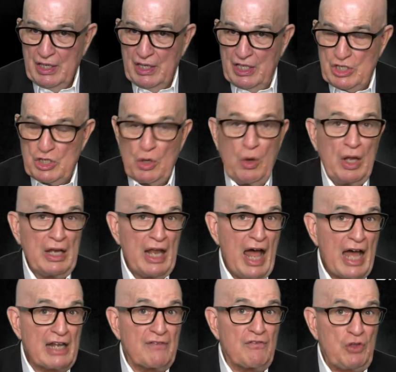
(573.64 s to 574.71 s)
And so a
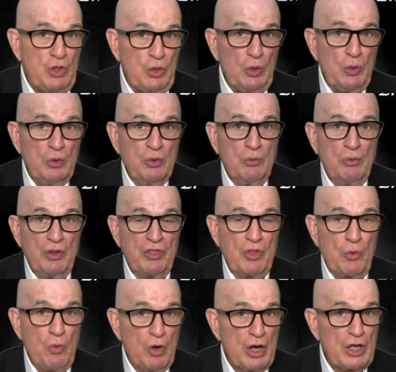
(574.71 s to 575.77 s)
lot of you, with the
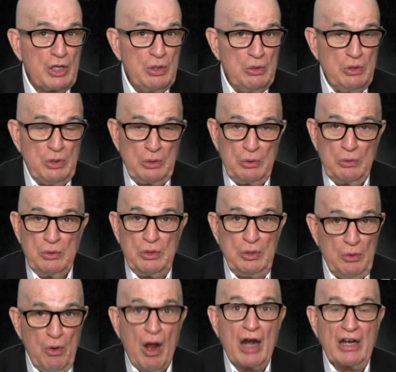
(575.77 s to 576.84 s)
work you do,
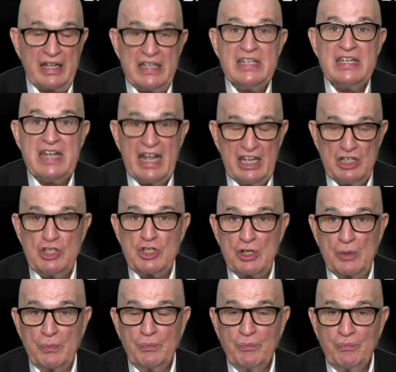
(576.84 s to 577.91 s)
you are in danger.
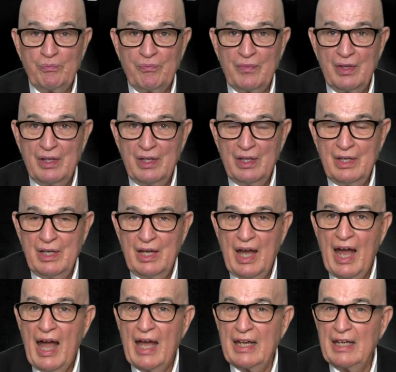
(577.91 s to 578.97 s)

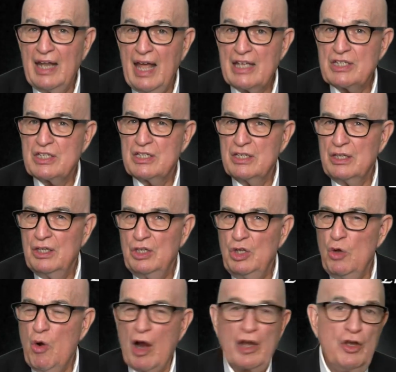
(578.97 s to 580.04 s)
Unless
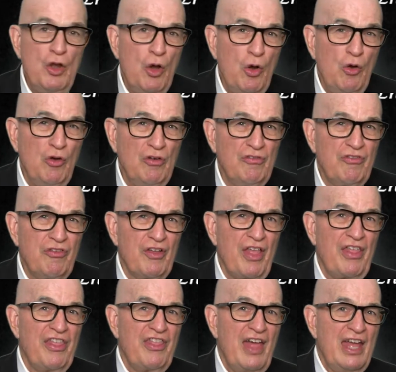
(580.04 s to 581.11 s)
you are known for the
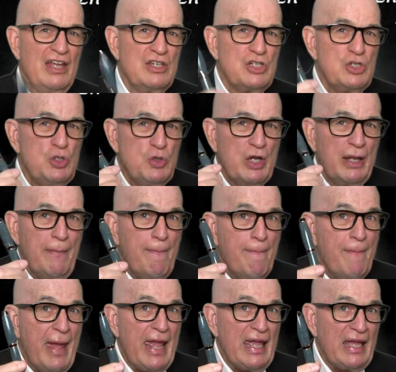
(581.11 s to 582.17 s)
things you can
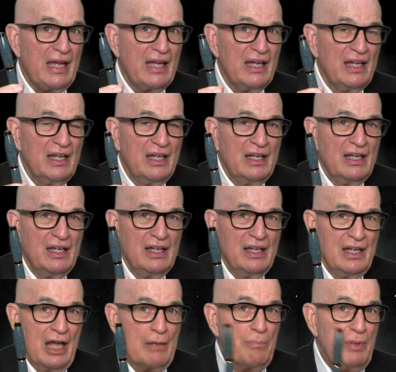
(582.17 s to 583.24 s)
make
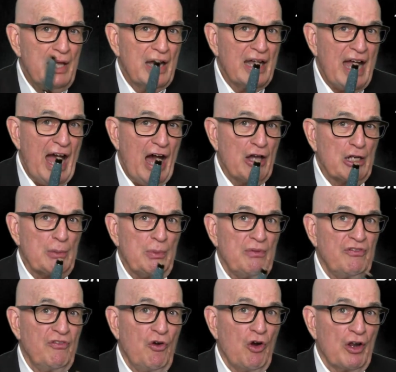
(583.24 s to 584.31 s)
and be accountable
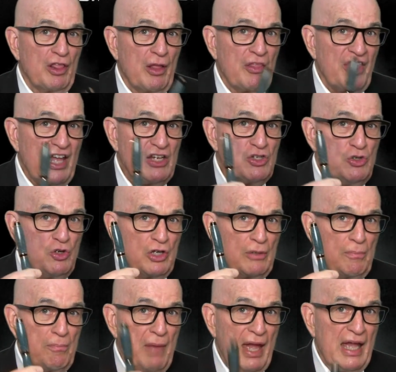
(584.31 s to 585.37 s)
for, the things you
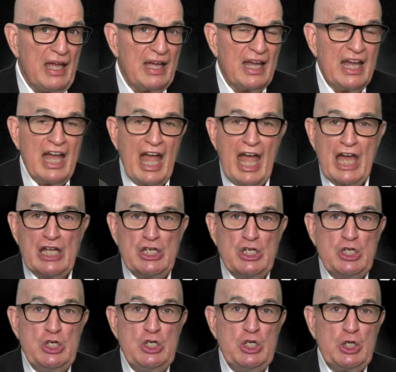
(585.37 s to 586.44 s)
can make
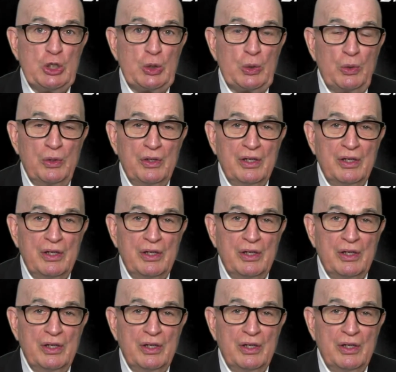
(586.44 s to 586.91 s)
and do,